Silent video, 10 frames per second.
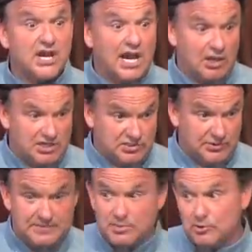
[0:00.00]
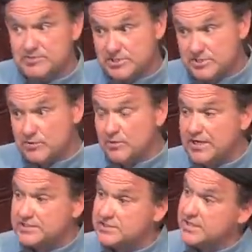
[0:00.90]
I lost three boobs in two
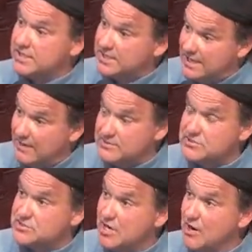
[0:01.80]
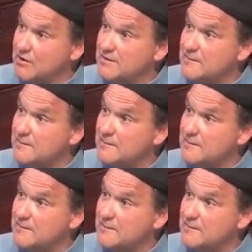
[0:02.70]
weeks. That was his joke.